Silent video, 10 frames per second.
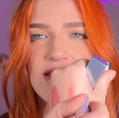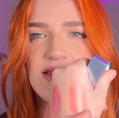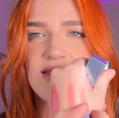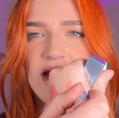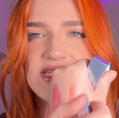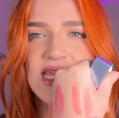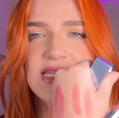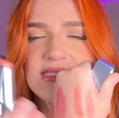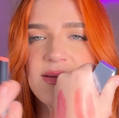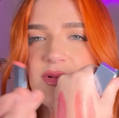
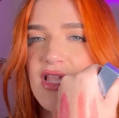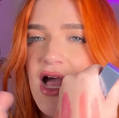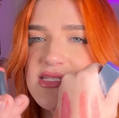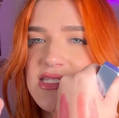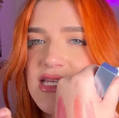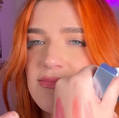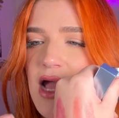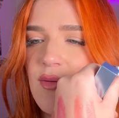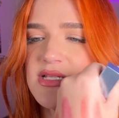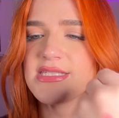lip glossy,
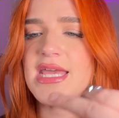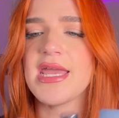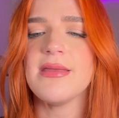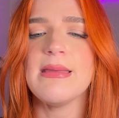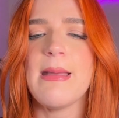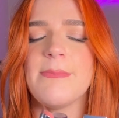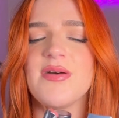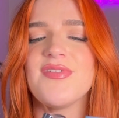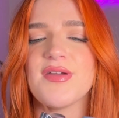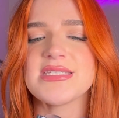I would say, but
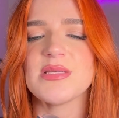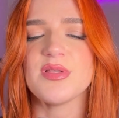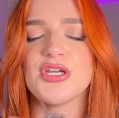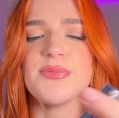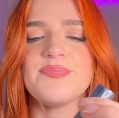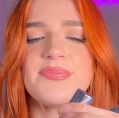very similar.